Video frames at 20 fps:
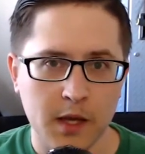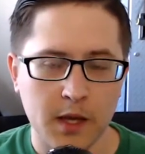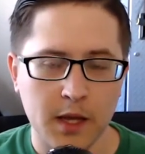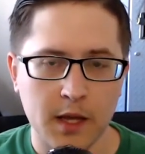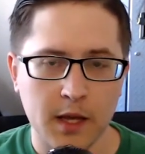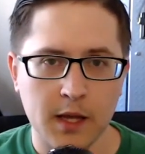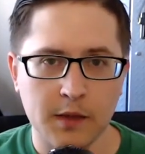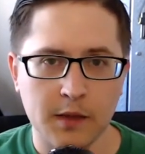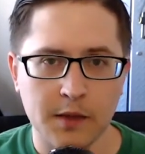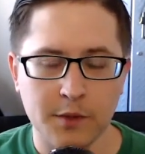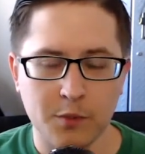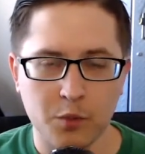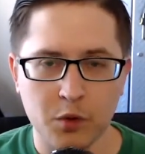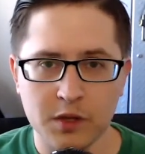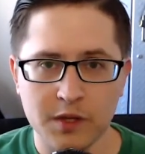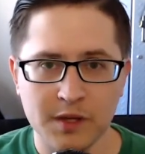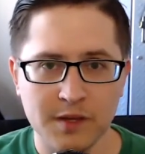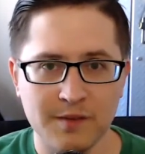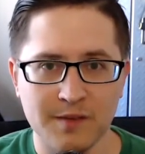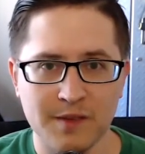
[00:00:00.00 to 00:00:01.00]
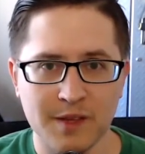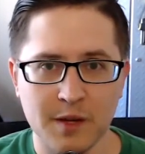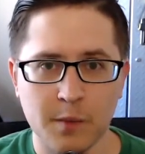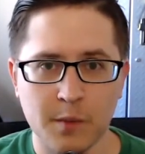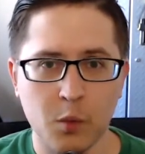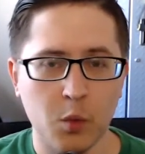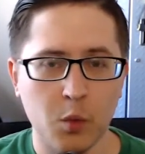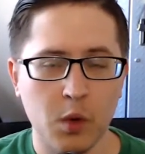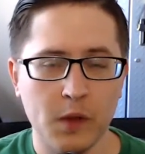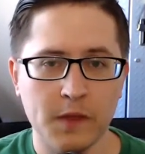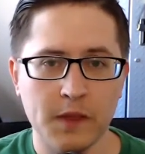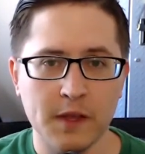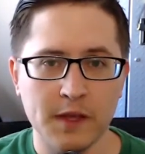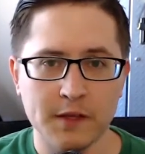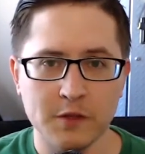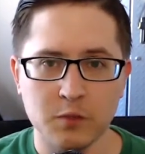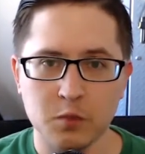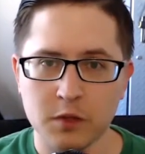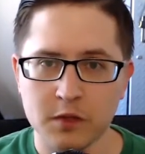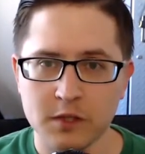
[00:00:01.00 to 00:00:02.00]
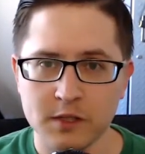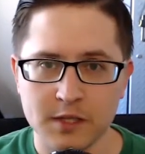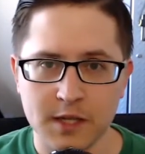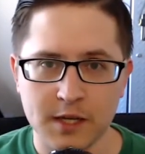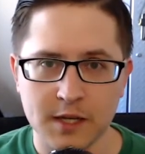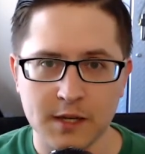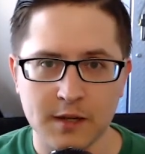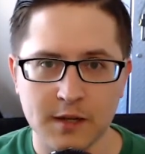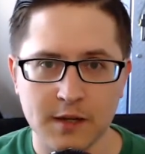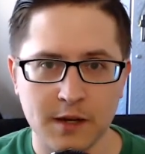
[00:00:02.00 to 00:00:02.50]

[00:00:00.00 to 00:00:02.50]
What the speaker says: And the number one thing is real estate.